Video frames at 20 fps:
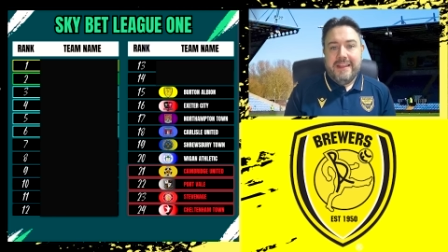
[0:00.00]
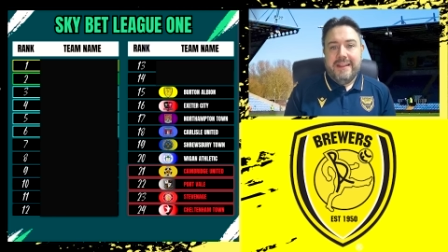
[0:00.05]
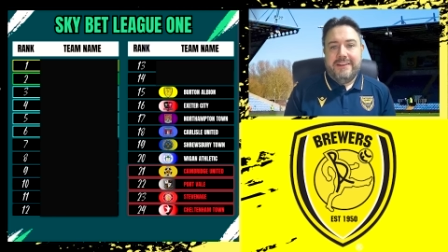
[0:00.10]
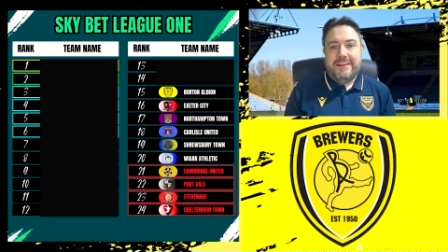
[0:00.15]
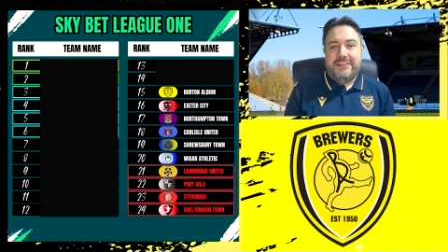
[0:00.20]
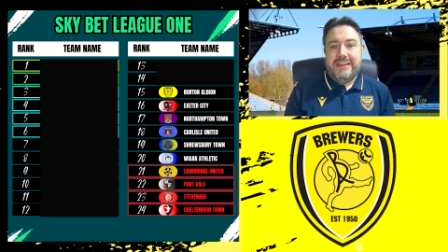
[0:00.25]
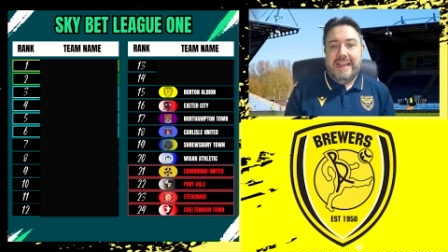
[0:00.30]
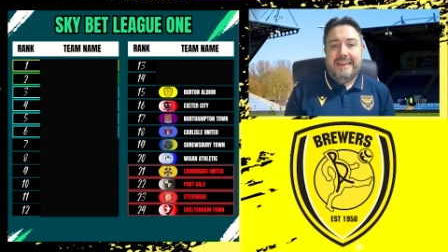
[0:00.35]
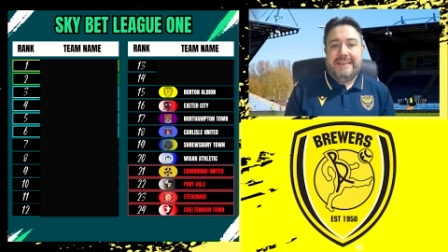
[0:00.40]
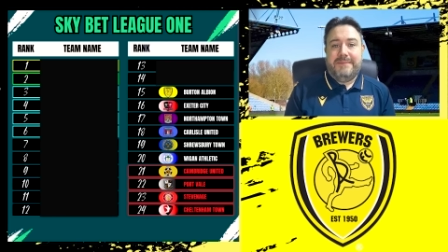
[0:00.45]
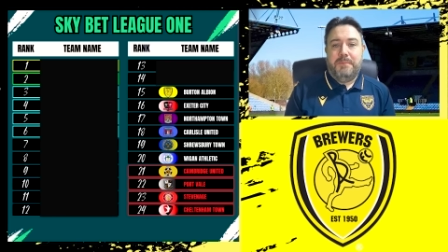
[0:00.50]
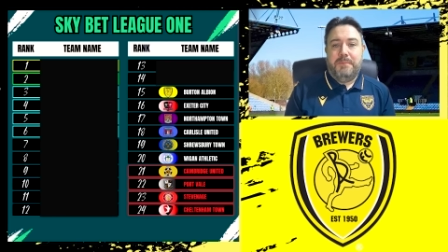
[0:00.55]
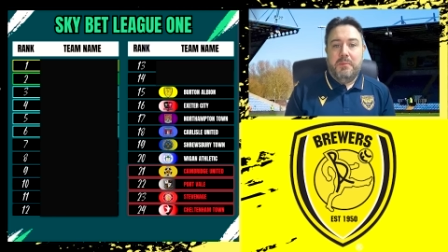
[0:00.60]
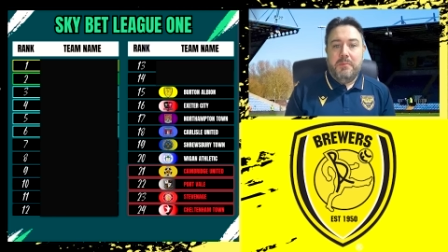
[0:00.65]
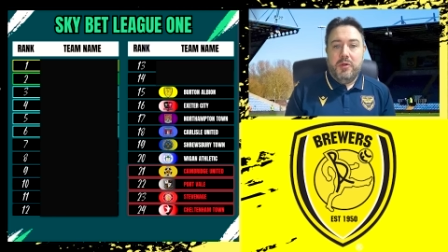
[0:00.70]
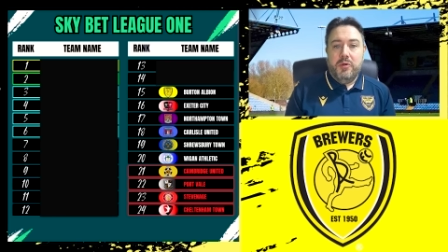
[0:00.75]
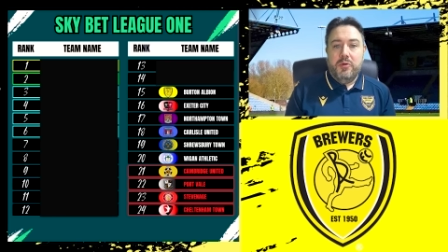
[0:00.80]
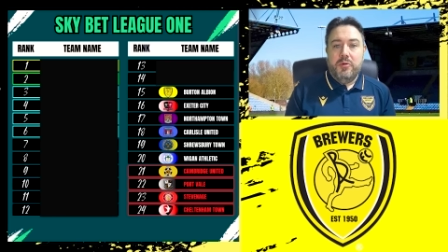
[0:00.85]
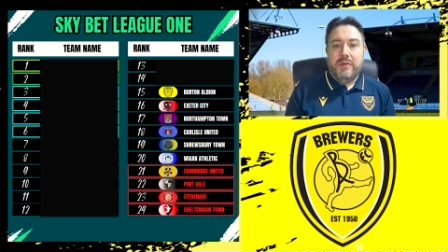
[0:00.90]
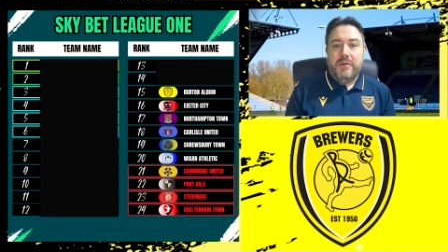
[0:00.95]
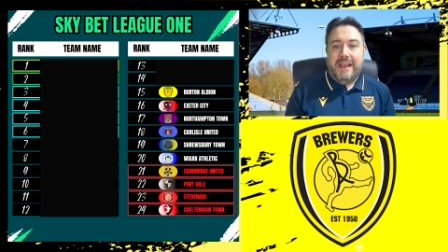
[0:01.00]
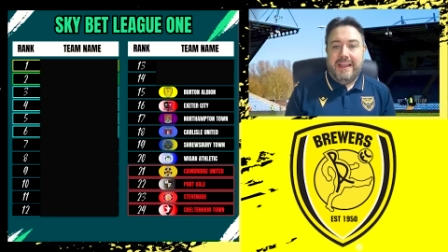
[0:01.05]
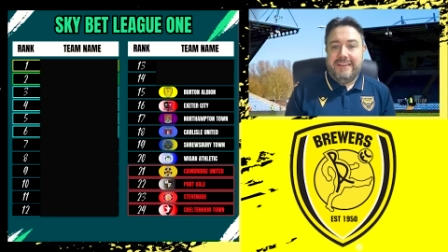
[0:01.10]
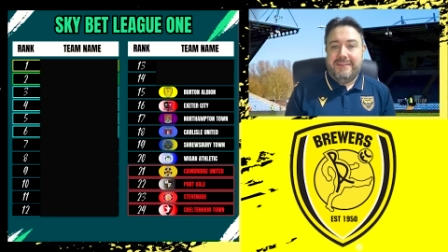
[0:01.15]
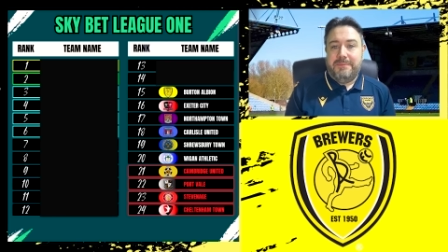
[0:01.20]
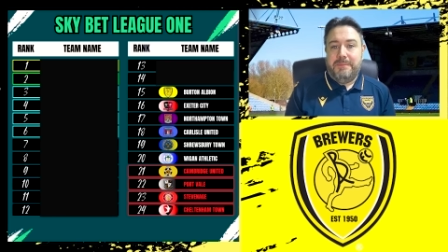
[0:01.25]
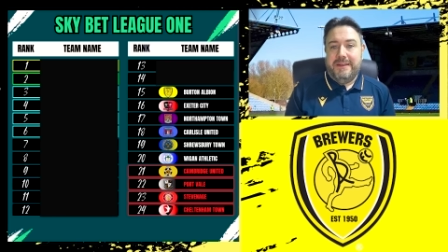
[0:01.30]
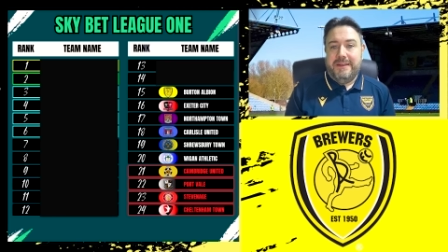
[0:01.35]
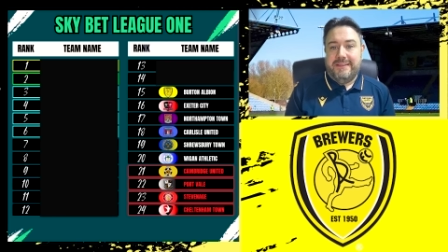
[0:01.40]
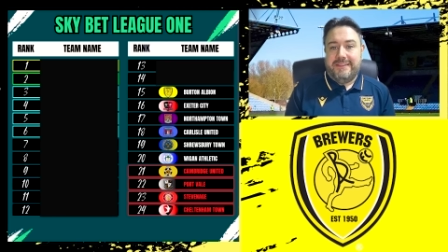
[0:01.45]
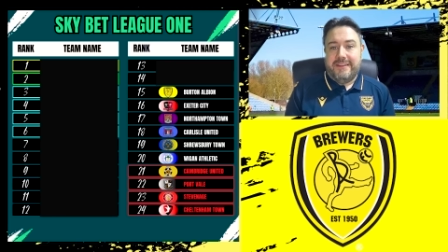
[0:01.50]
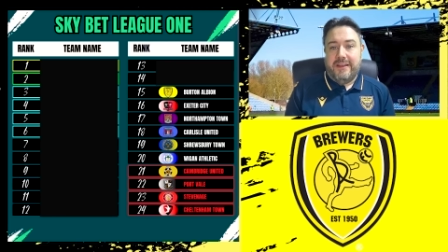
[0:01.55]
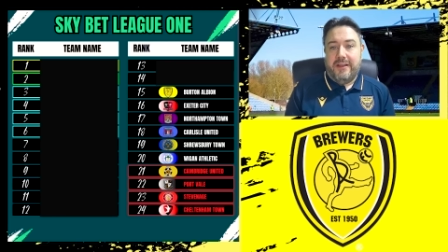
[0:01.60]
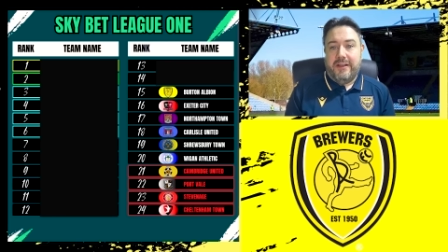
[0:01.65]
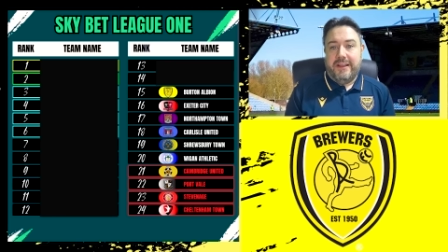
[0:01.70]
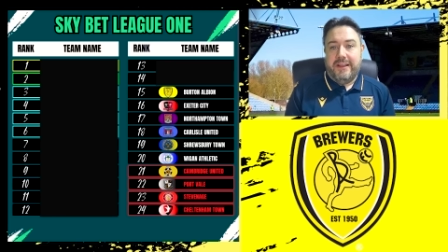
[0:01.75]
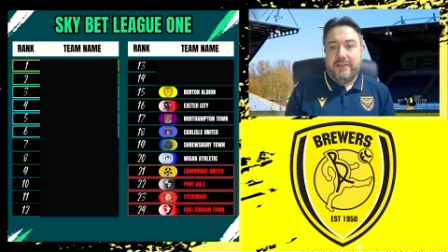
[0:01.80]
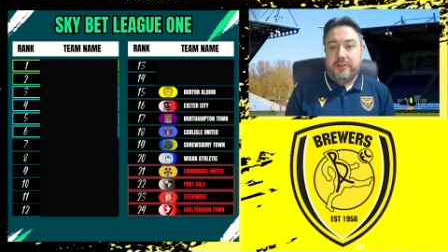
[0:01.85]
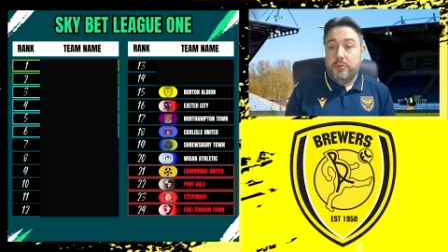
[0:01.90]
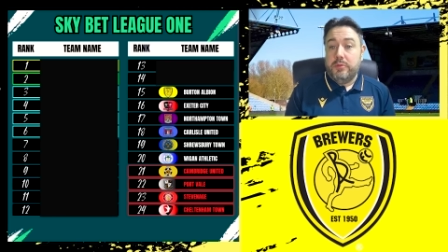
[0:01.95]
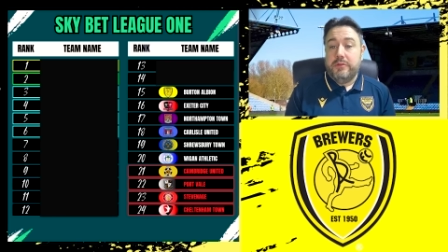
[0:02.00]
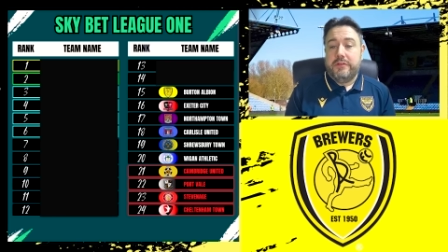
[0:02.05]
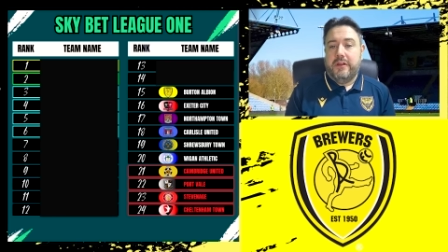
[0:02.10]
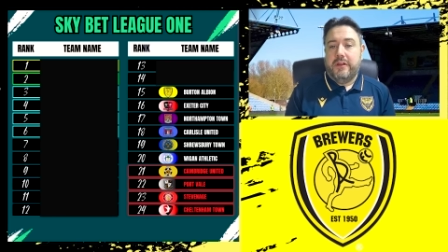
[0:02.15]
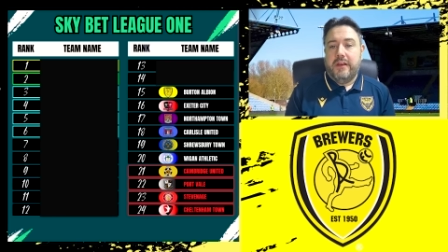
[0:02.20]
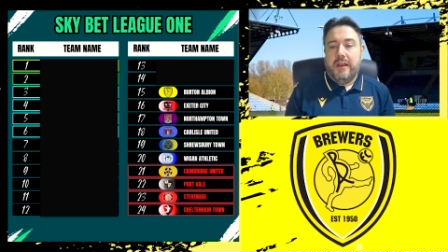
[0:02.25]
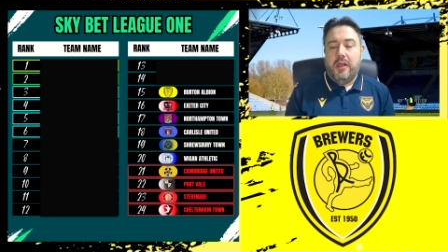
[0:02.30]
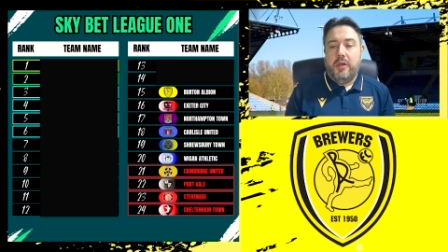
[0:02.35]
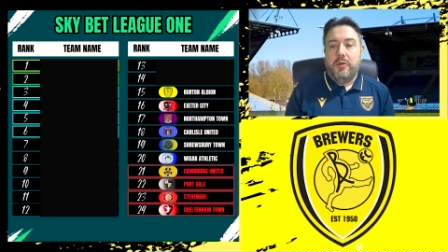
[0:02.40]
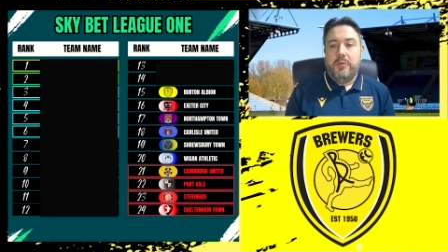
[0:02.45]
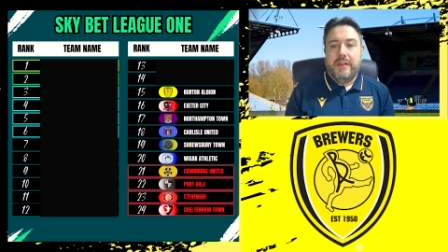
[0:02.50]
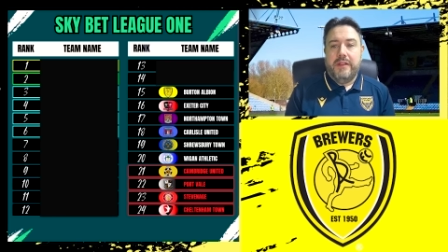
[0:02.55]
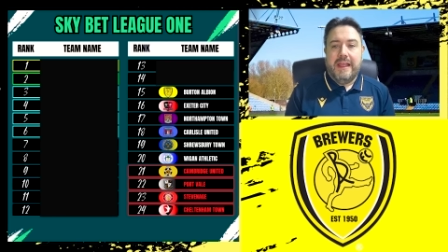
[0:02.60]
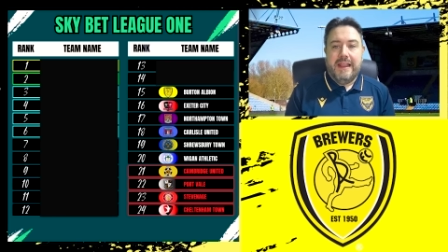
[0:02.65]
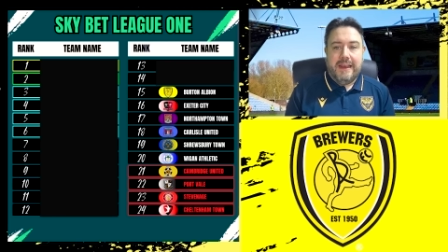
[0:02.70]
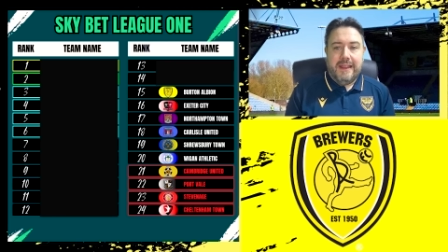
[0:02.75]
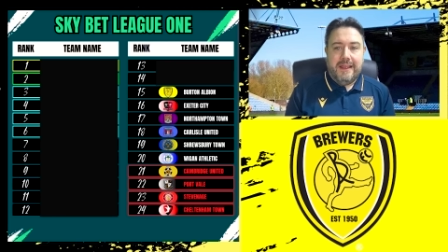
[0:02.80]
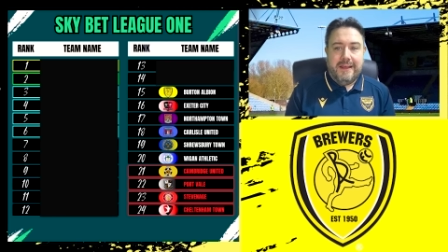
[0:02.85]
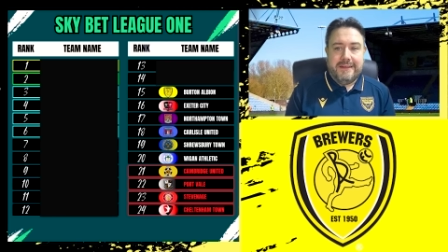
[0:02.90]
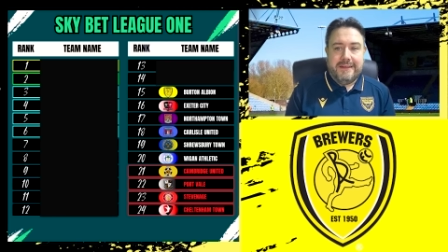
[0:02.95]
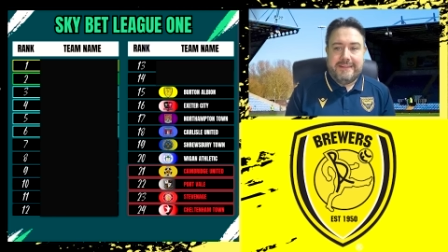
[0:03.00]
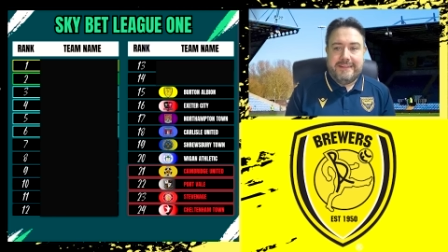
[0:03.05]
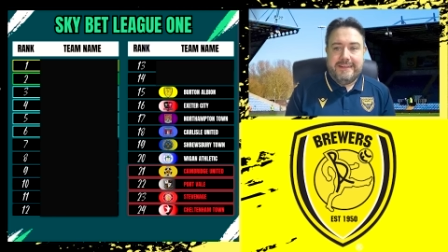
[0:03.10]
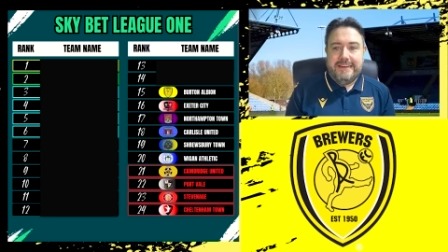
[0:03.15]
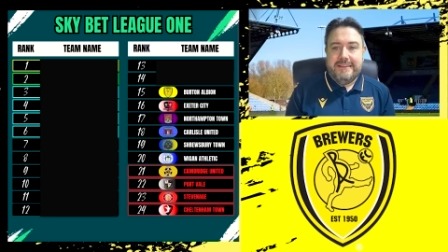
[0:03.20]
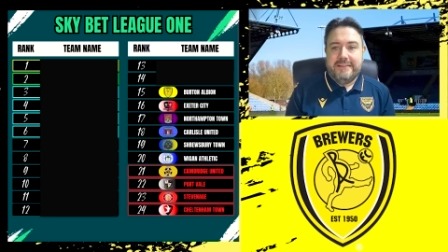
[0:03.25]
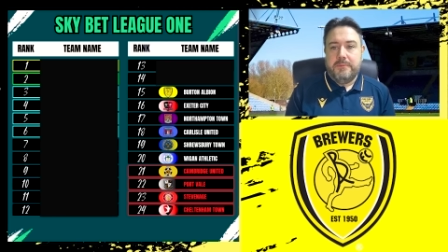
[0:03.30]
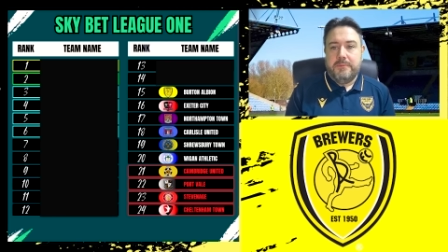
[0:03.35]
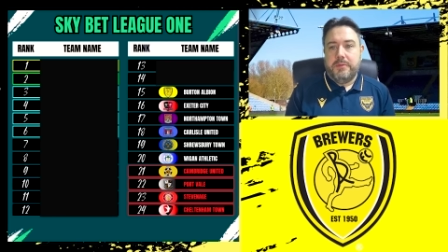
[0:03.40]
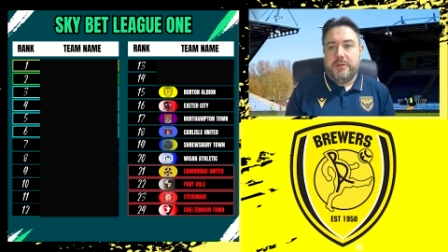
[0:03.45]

Jasper Moon has been signed, who was on loan there last season,